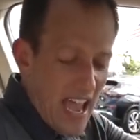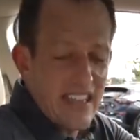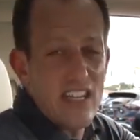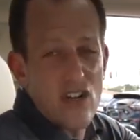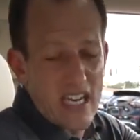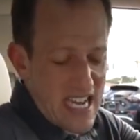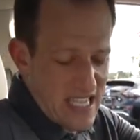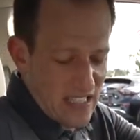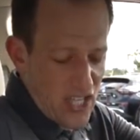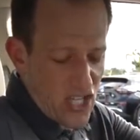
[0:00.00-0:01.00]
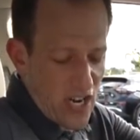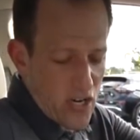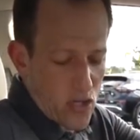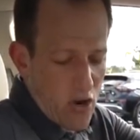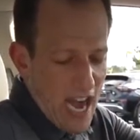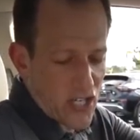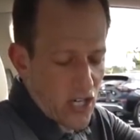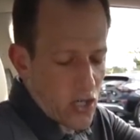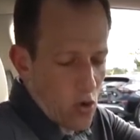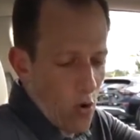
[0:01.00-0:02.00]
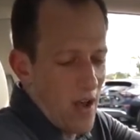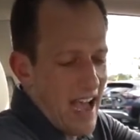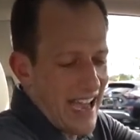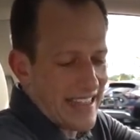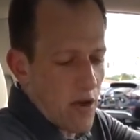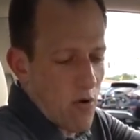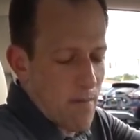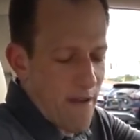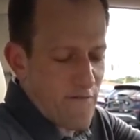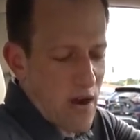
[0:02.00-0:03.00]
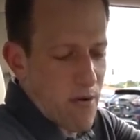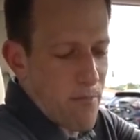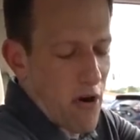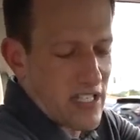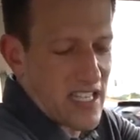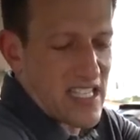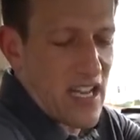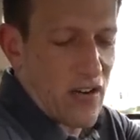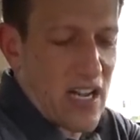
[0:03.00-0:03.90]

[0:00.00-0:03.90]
and then you can easily shut your traction control. I think one of my favorite parts of the center